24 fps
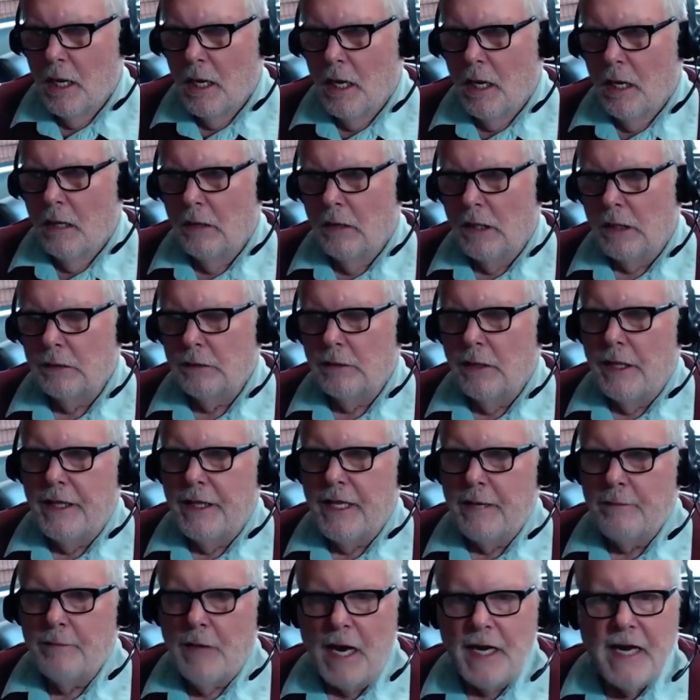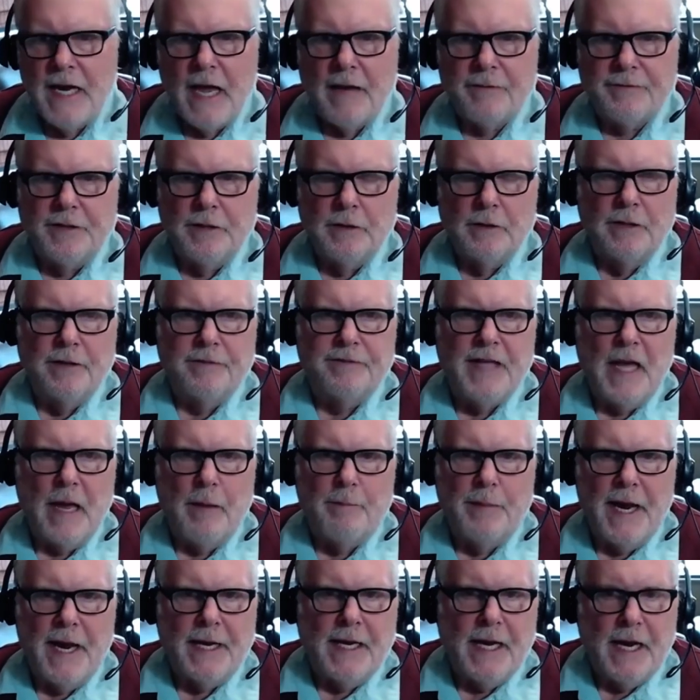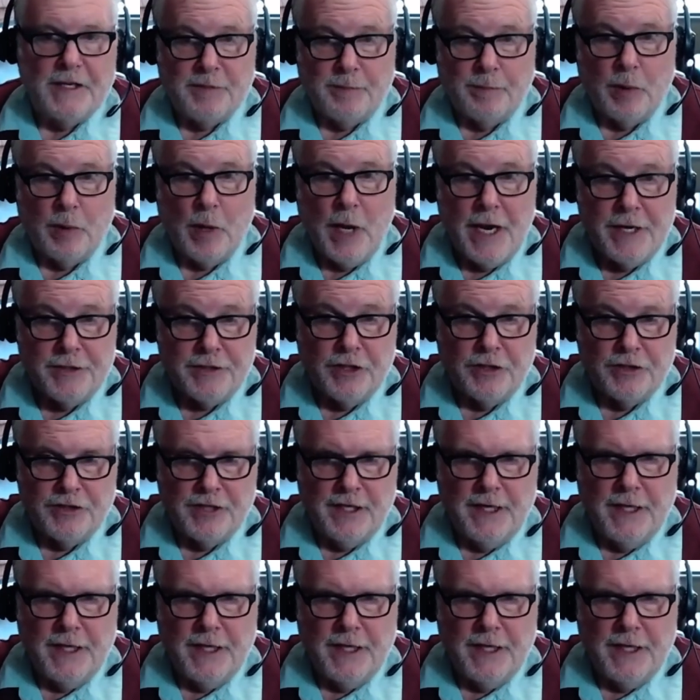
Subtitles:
Well, they might have to if that bank has branches